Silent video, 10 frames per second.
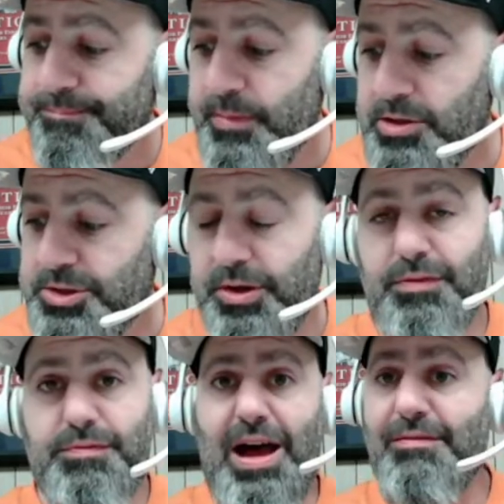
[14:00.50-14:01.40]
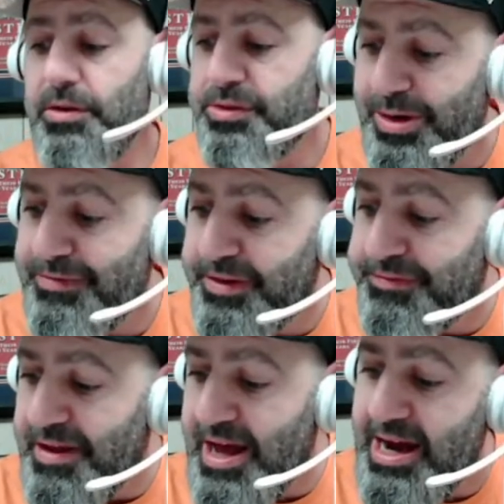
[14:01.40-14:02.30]
So 5-on-3 for the
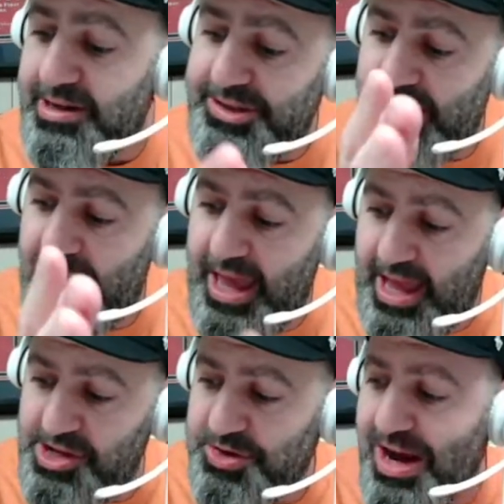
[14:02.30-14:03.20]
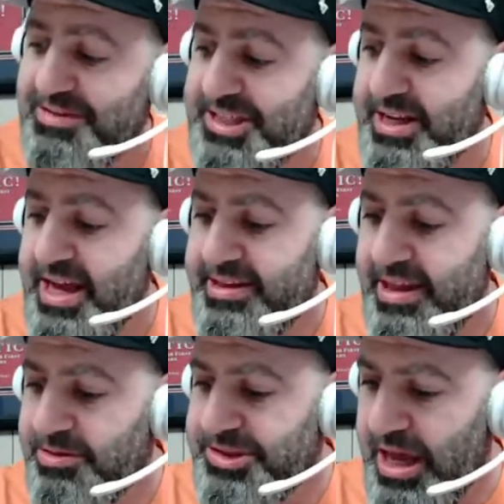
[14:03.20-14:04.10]
Flyers, and Travis Konecny
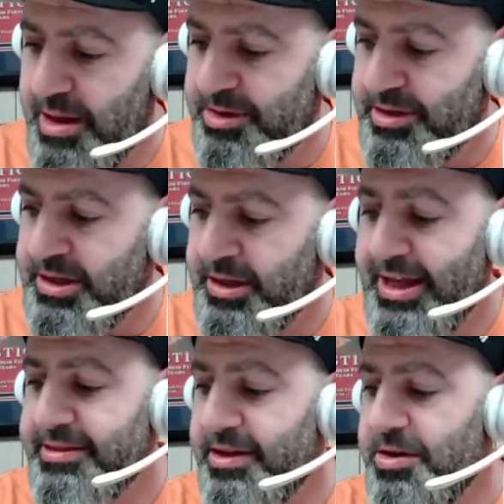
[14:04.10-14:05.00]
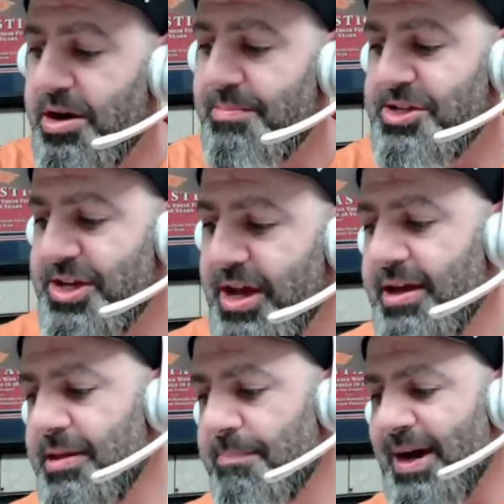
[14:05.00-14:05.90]
was able to collect the garbage,
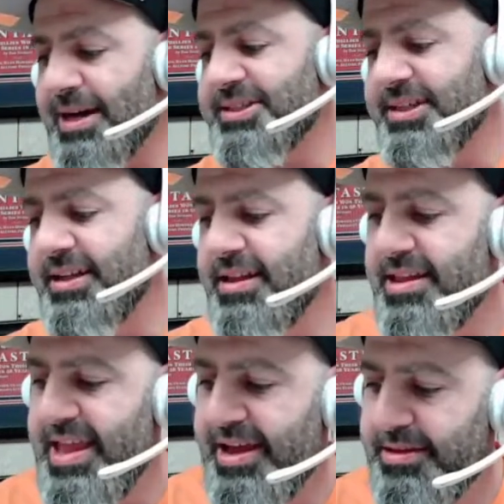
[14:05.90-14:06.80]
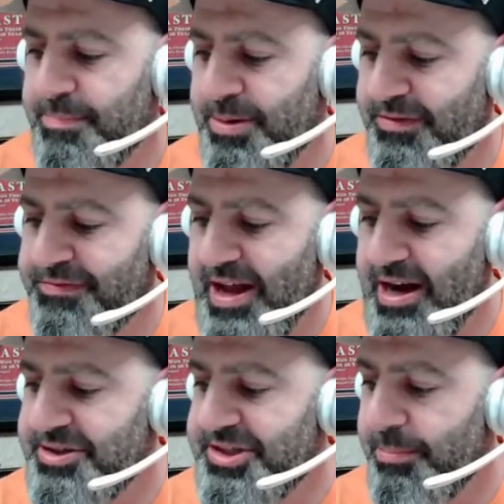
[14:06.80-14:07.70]
deposit it in that, put the
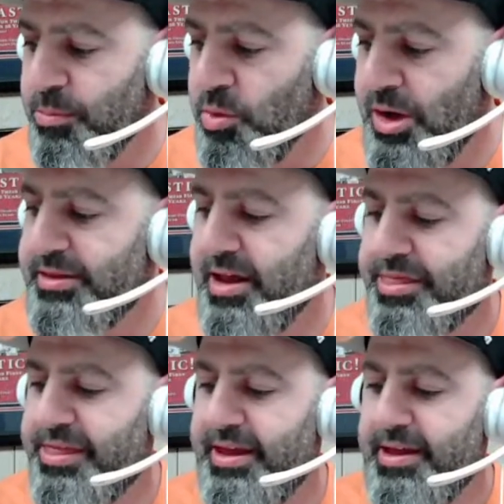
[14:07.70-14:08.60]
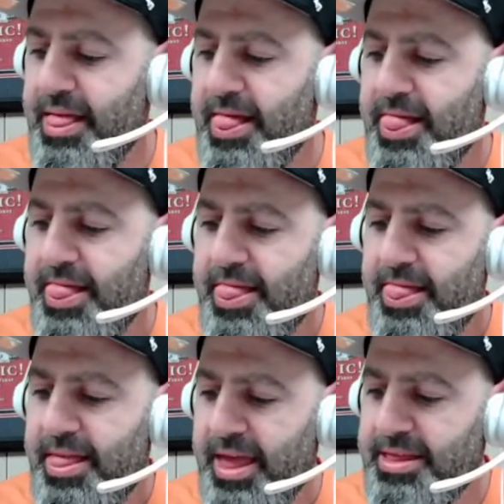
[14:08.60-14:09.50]
Flyers up 1-0
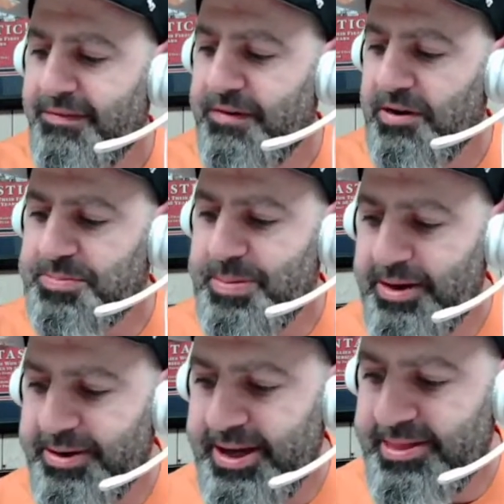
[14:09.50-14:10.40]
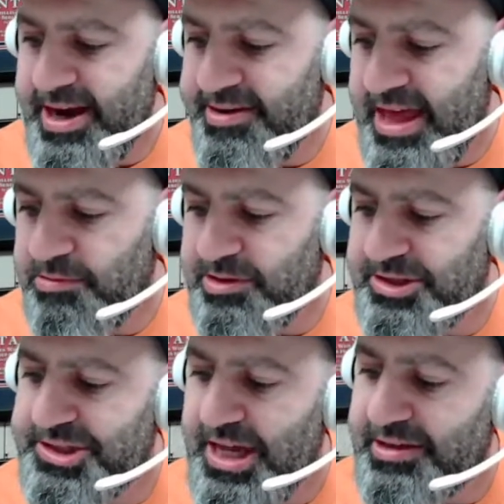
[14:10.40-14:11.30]
in the first period there. That was
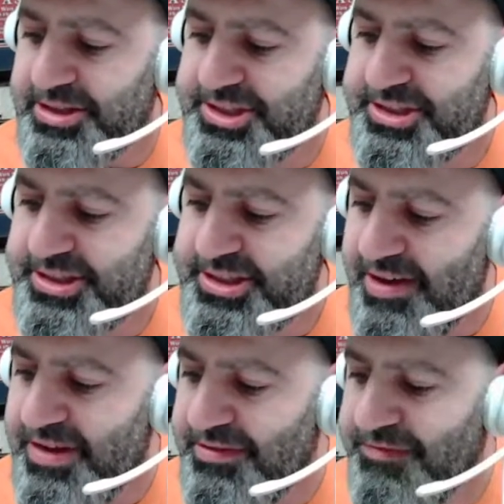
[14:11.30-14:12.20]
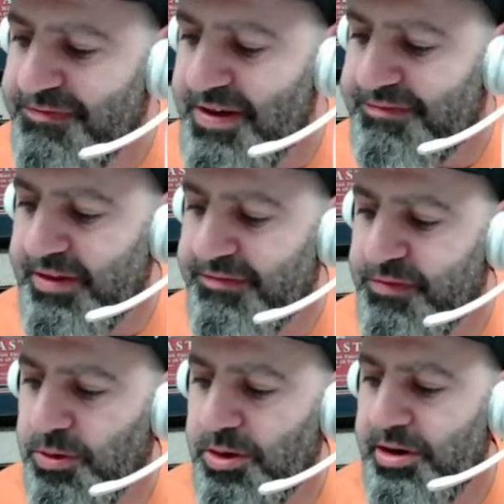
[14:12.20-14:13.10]

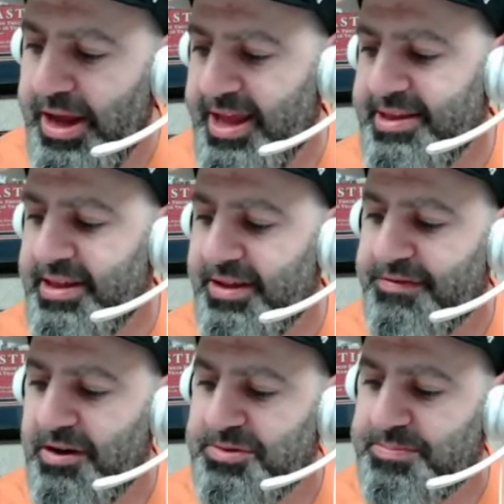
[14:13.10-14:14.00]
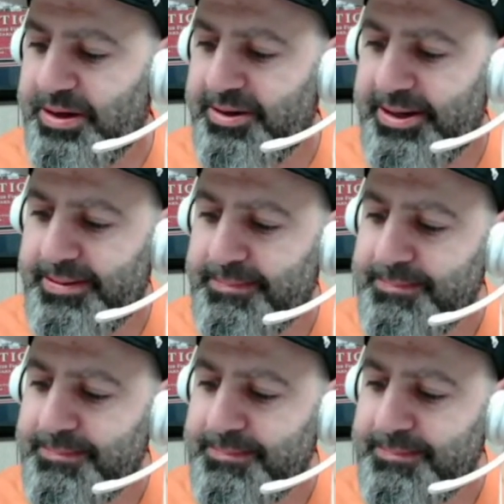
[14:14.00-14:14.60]
7:54 into the first period.